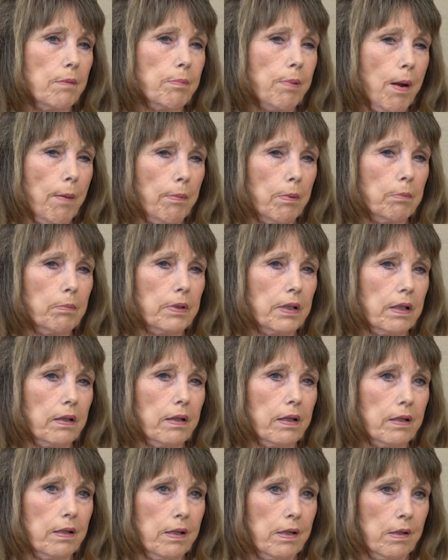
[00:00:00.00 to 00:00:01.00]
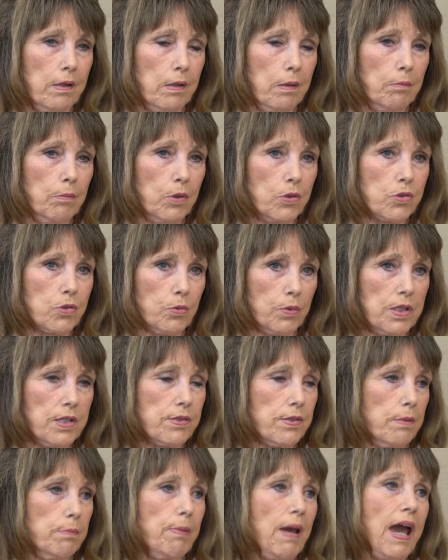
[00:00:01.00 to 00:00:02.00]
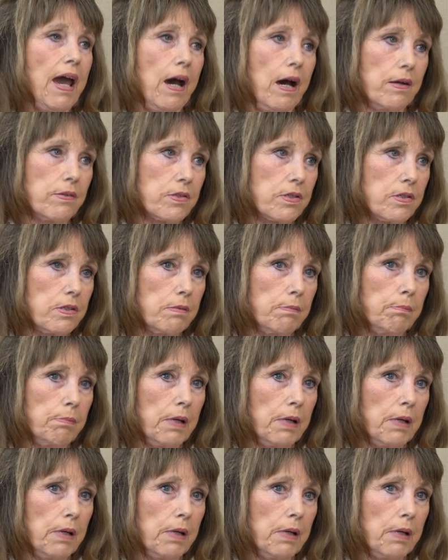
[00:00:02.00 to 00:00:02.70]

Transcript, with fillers: probably the most recent past,